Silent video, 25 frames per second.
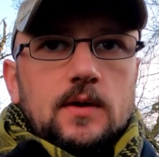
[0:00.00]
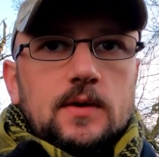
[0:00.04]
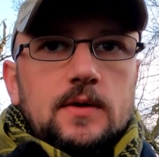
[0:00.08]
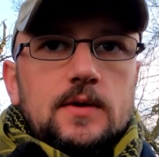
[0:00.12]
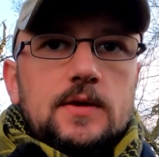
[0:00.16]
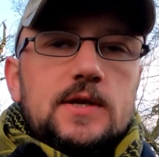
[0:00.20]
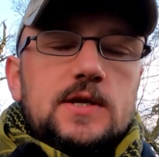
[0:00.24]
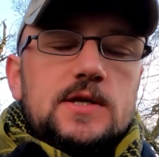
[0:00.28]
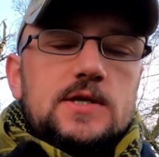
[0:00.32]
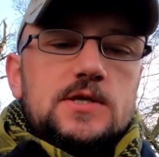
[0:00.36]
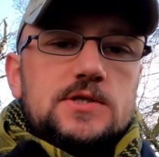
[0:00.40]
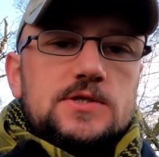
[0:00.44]

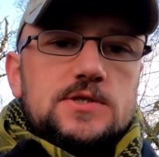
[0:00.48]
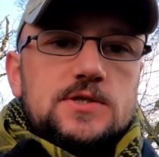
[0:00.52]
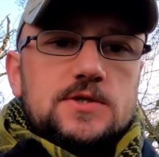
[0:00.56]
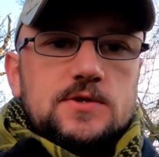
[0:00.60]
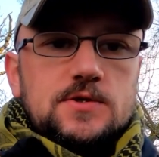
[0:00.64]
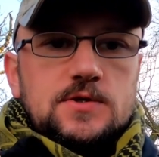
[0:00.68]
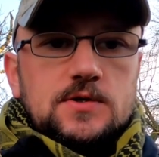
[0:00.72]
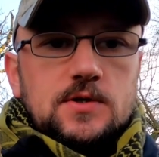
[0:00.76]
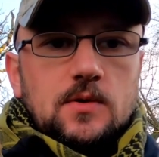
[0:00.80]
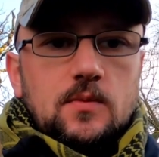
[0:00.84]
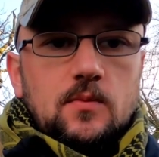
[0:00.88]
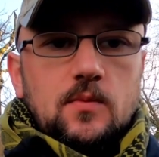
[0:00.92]

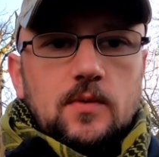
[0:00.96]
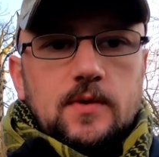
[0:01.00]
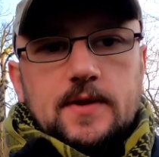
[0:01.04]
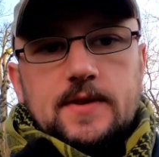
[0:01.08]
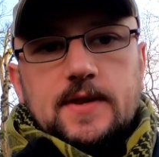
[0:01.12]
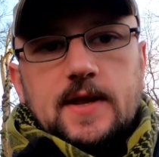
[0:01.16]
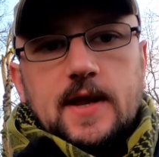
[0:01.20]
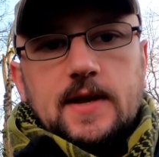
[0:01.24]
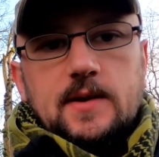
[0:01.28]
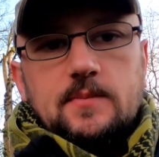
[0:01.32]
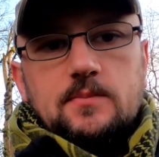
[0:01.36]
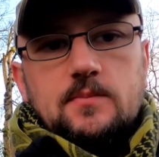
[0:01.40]
These were the
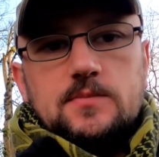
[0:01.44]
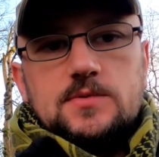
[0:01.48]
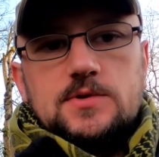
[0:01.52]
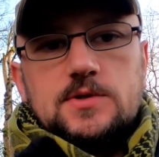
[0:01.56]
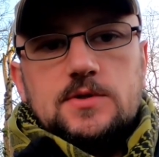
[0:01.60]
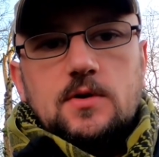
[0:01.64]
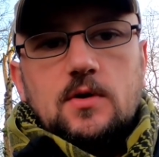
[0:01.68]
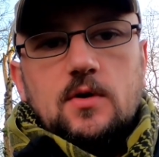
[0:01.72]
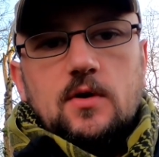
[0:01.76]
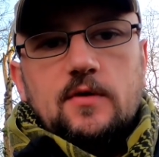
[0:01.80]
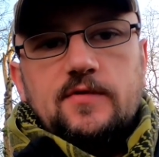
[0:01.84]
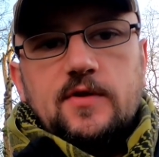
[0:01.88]
times
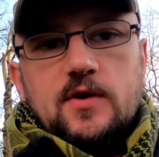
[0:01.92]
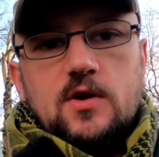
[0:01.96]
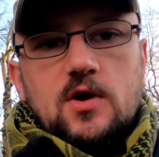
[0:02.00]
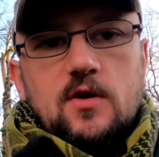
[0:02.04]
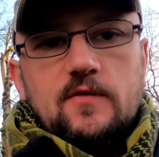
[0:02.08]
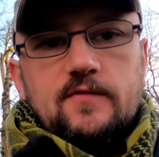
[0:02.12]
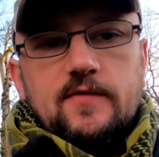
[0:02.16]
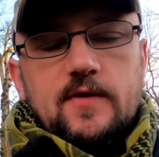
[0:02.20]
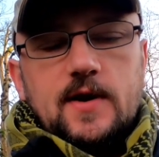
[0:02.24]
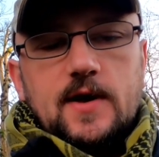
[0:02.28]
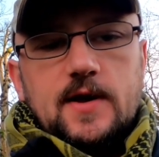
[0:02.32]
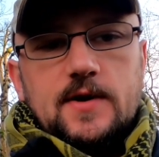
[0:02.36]
of the
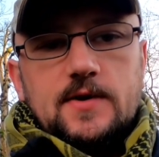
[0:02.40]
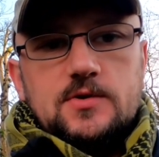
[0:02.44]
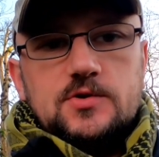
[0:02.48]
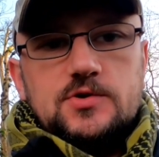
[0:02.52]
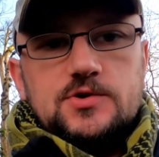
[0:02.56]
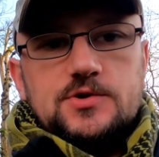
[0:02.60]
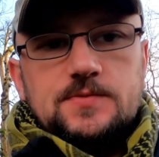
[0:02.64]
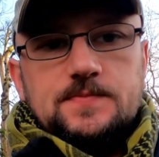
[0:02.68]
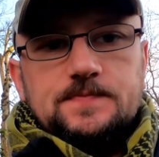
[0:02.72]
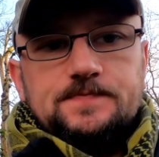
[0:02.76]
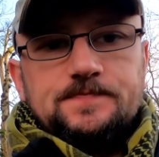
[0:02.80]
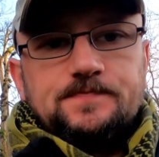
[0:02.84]

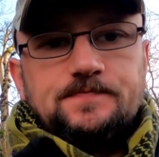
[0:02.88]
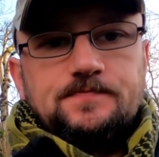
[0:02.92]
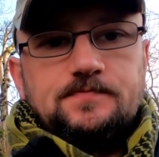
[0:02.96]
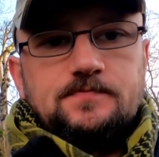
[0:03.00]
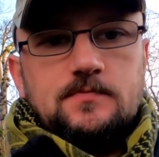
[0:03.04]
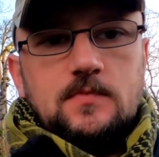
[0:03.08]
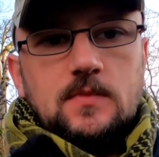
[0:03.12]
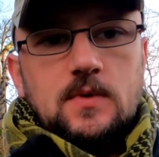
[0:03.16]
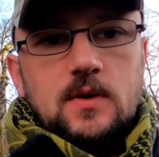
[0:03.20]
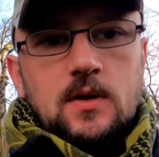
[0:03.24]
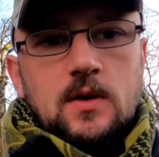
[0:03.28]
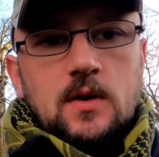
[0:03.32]
Covenanters,
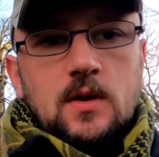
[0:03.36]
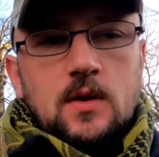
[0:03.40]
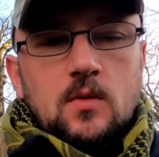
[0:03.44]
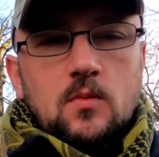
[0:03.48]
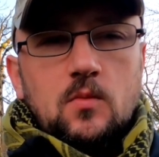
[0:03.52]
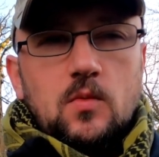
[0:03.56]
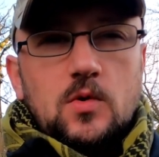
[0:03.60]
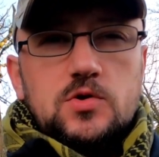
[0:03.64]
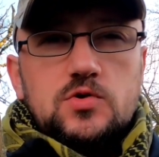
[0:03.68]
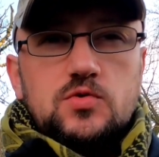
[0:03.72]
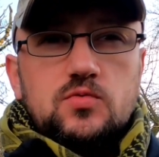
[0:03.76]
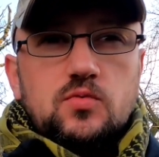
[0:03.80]

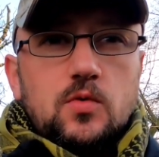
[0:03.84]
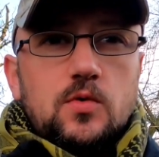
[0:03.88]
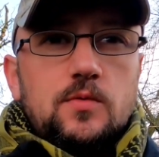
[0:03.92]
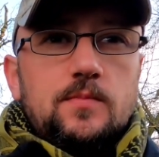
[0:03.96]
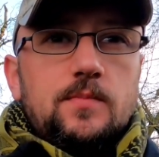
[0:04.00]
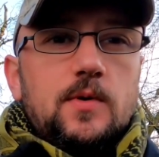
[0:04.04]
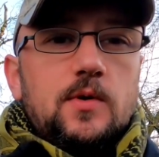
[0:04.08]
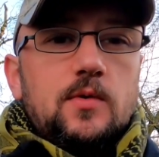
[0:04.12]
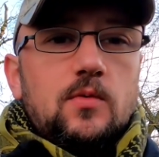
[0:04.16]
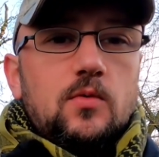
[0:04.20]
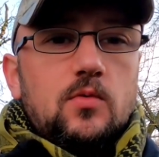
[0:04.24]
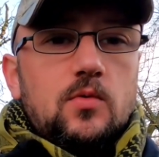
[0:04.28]
which would
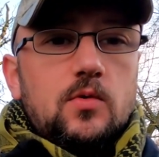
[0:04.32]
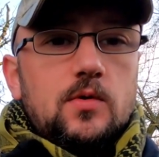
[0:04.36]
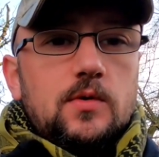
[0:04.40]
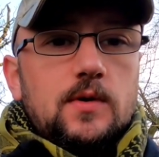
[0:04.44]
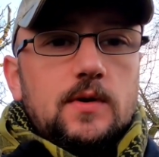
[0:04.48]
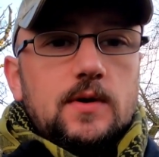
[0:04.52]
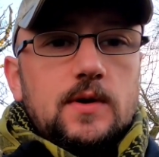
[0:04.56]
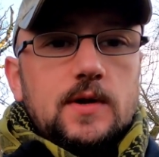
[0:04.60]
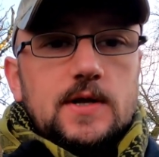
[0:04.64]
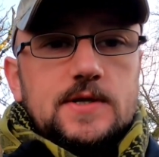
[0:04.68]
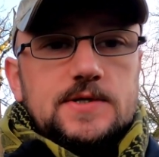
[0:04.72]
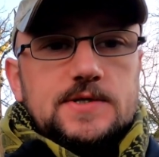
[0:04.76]
be
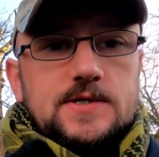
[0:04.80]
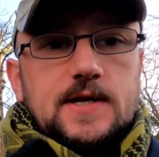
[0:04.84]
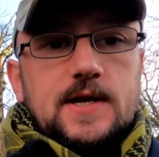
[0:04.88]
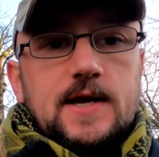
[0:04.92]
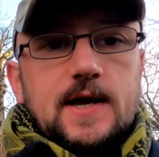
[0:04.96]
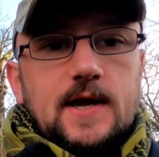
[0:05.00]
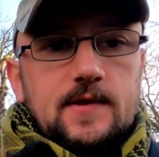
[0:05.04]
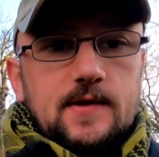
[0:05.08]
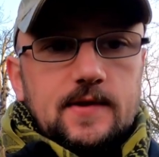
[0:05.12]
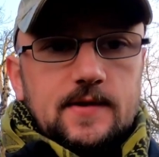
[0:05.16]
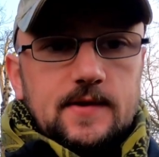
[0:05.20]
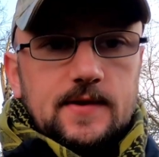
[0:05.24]
known as the
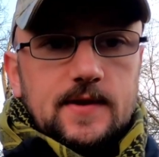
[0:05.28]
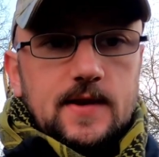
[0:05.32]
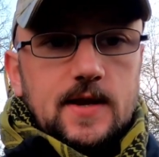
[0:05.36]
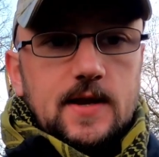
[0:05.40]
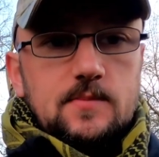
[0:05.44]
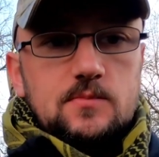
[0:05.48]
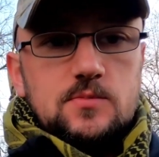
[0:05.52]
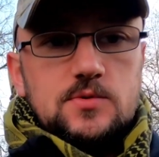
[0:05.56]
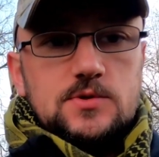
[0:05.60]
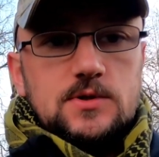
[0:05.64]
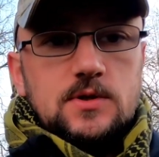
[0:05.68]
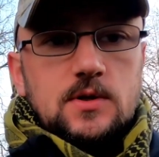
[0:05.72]
killing
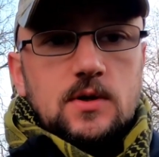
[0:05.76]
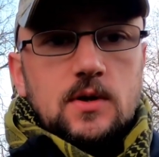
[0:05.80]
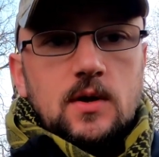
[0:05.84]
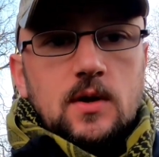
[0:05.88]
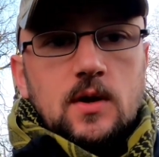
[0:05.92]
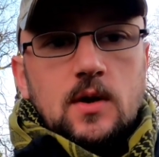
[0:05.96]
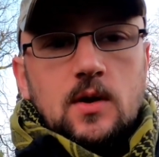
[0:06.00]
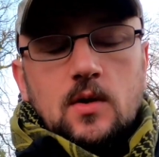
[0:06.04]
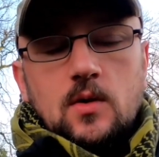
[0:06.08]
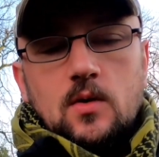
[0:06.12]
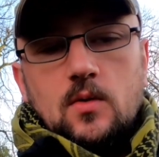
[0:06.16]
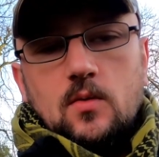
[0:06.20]
times,
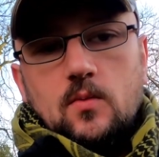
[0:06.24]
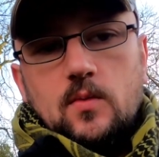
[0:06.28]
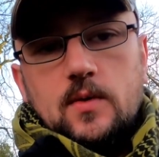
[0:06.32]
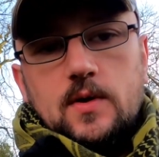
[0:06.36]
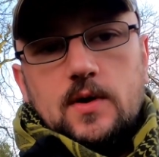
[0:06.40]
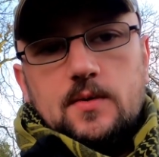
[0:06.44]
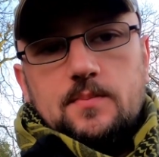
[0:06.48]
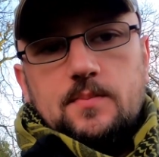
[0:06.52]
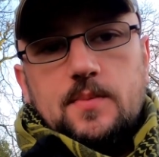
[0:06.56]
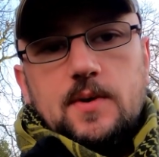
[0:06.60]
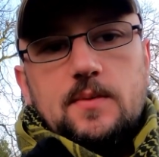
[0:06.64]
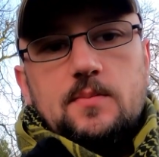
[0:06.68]

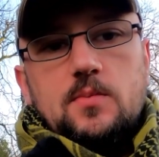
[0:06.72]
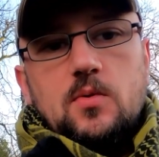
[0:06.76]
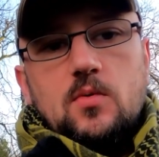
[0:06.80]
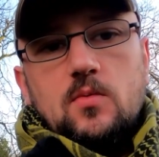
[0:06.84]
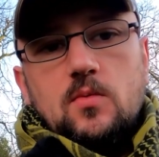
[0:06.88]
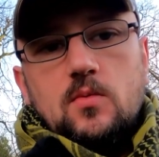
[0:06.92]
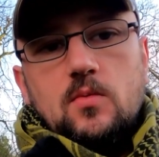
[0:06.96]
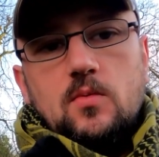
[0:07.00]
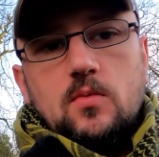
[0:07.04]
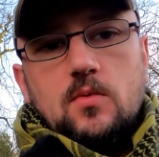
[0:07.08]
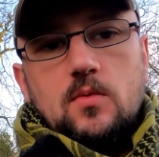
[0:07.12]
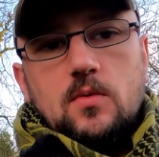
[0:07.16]
where
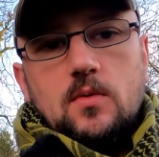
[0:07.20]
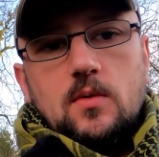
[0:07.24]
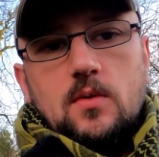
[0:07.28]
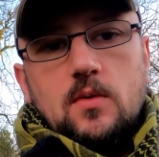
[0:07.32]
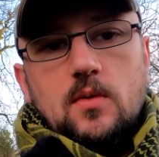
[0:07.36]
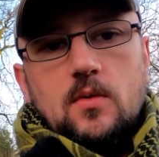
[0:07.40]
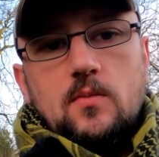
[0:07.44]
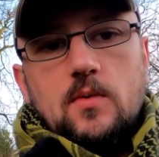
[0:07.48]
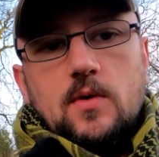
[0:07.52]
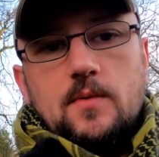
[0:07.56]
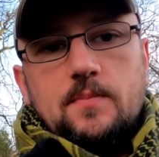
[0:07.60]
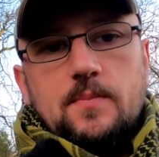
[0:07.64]
people
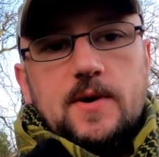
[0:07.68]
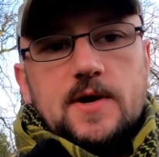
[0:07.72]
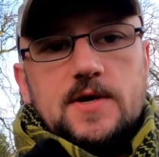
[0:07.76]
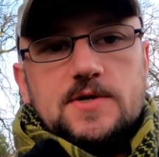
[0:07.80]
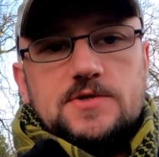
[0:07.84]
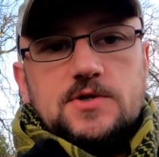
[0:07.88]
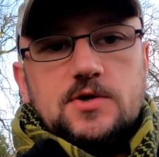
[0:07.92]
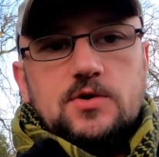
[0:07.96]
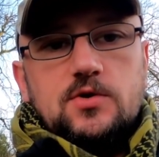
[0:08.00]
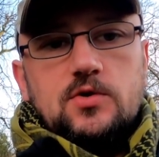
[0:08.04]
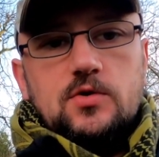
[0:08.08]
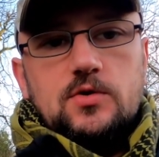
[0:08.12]
were
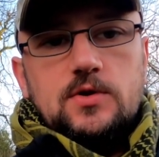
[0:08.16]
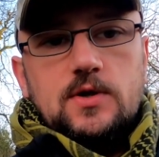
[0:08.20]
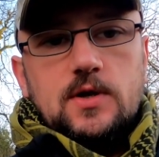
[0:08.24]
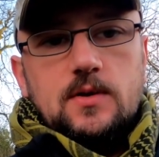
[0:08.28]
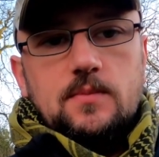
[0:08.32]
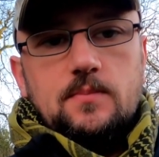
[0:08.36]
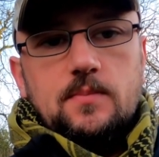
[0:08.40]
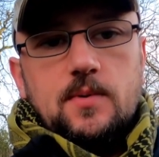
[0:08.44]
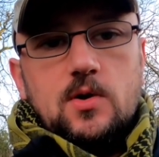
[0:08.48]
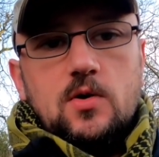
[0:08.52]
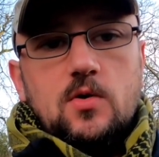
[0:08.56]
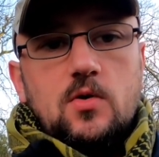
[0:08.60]
persecuted
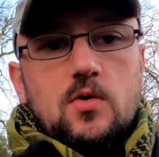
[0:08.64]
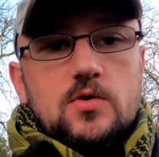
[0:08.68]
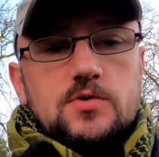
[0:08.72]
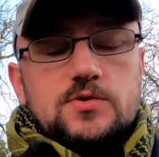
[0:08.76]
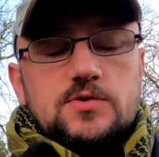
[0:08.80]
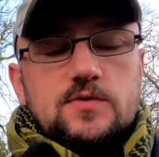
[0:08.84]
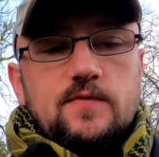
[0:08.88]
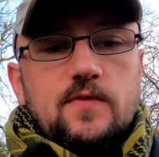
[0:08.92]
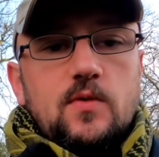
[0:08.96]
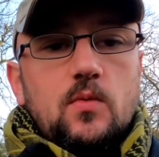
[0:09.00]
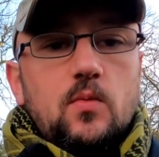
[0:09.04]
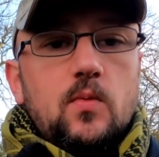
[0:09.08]
because
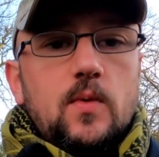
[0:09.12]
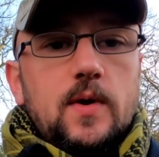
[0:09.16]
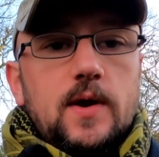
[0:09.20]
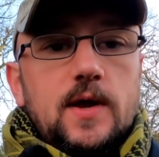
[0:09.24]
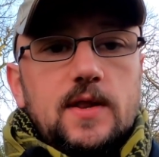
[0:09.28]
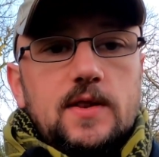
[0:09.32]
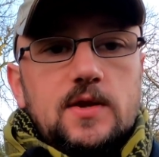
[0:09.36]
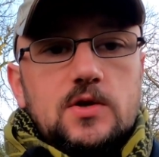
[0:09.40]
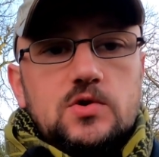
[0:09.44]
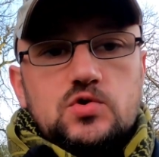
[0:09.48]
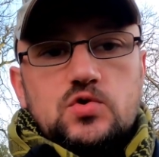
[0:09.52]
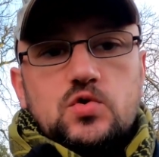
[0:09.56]
of the way
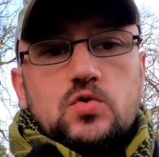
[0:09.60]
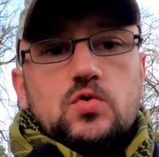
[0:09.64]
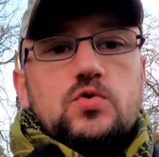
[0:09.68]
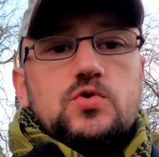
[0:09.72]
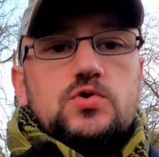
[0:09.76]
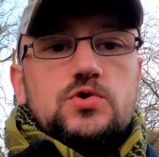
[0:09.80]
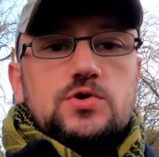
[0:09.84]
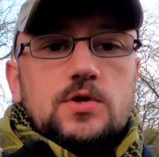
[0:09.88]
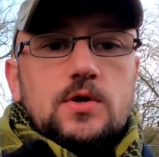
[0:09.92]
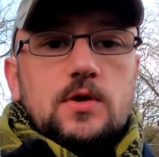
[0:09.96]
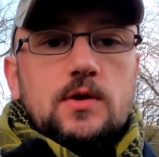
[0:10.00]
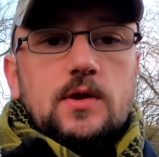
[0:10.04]
they
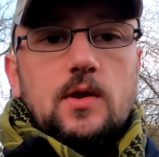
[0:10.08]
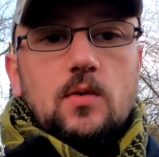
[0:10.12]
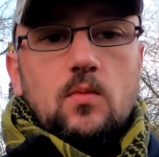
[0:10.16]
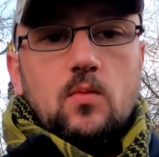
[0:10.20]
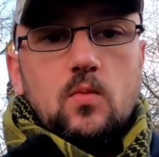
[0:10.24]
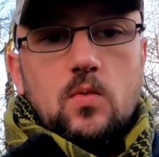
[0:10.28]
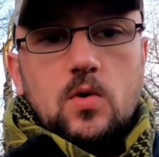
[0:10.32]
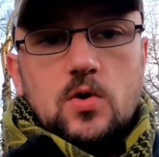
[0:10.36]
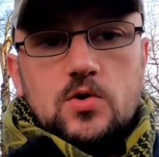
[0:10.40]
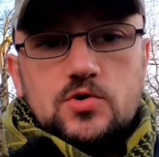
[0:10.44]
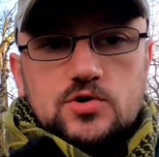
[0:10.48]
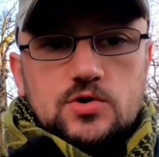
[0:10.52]
chose to
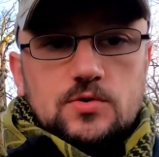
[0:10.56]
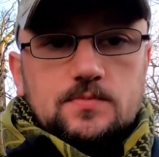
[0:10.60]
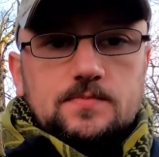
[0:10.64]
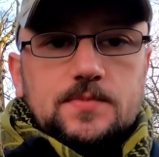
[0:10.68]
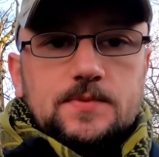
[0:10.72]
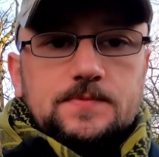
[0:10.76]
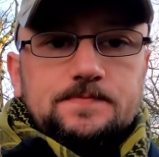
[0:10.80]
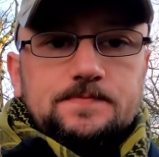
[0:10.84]
worship